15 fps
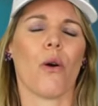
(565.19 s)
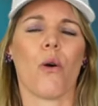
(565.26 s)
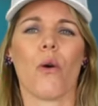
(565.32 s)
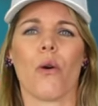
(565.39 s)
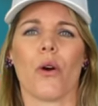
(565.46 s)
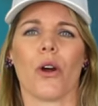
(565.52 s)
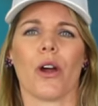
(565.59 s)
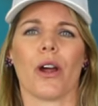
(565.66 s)

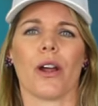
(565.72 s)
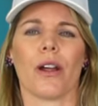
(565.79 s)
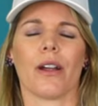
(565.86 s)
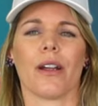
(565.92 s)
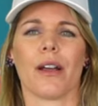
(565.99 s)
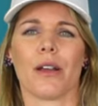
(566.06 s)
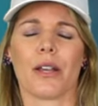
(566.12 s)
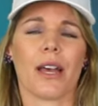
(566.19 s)

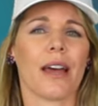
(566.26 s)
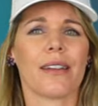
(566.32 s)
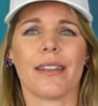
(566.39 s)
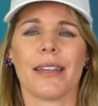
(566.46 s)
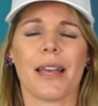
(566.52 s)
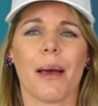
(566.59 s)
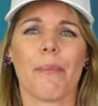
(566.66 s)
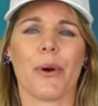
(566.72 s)
or
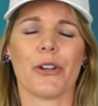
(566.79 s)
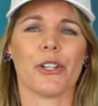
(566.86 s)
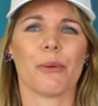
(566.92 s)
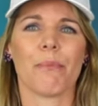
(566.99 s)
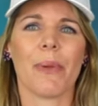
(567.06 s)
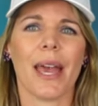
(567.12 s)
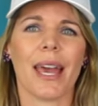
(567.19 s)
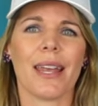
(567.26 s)
cuddling up on your
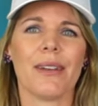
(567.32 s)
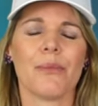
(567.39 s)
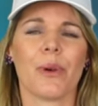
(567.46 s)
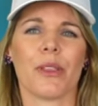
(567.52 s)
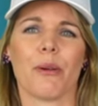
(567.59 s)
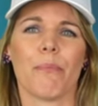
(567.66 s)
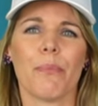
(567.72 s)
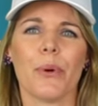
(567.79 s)
bed
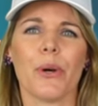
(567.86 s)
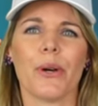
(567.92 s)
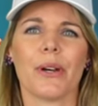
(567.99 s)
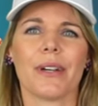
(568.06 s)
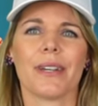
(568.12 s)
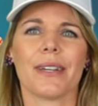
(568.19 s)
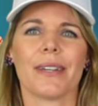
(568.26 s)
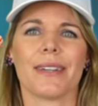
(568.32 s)
with a
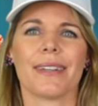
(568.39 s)
book,